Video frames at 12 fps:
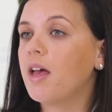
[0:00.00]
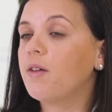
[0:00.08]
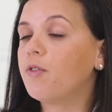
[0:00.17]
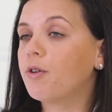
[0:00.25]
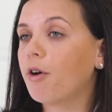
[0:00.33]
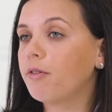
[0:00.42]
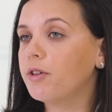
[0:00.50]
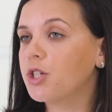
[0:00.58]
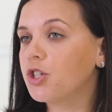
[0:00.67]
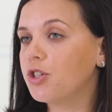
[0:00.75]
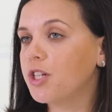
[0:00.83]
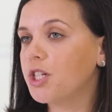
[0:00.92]
If you're only
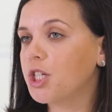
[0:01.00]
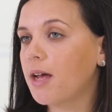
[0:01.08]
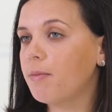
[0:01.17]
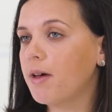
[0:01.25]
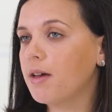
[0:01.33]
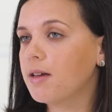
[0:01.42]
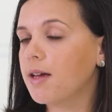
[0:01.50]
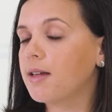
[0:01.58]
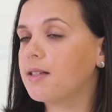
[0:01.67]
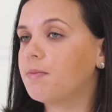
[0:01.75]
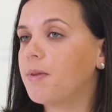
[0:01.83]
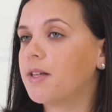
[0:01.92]
shooting JPEG,
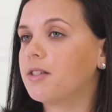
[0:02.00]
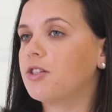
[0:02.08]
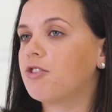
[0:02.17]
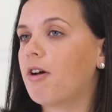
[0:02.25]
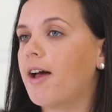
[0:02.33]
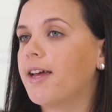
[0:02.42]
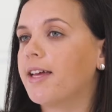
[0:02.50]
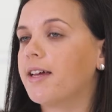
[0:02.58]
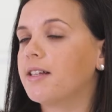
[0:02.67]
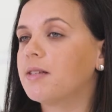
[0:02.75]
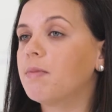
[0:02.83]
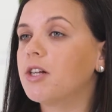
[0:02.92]
it's best to try and
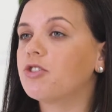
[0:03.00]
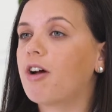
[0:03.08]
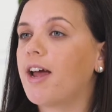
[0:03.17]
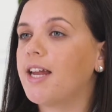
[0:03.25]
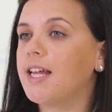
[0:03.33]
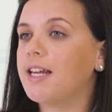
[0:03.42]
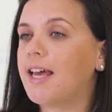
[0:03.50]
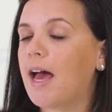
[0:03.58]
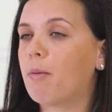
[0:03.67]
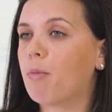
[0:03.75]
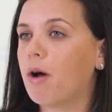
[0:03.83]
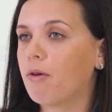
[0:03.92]
get as much right in
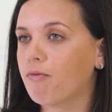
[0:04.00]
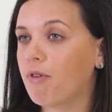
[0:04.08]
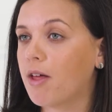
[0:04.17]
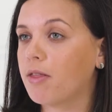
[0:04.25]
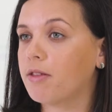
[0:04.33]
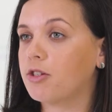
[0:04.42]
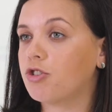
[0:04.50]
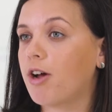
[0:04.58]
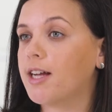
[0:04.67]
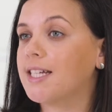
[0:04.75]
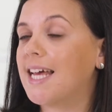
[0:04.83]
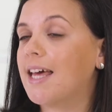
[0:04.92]
camera rather than
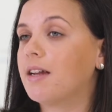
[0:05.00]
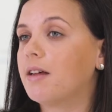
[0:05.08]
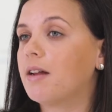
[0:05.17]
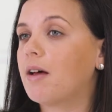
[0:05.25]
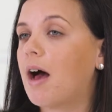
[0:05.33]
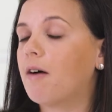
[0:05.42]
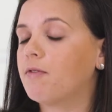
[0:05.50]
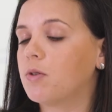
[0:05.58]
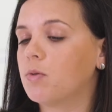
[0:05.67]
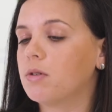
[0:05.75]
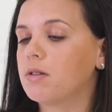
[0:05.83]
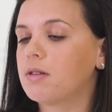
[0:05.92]
trying to edit it
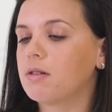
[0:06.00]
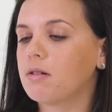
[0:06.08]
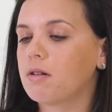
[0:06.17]
afterwards.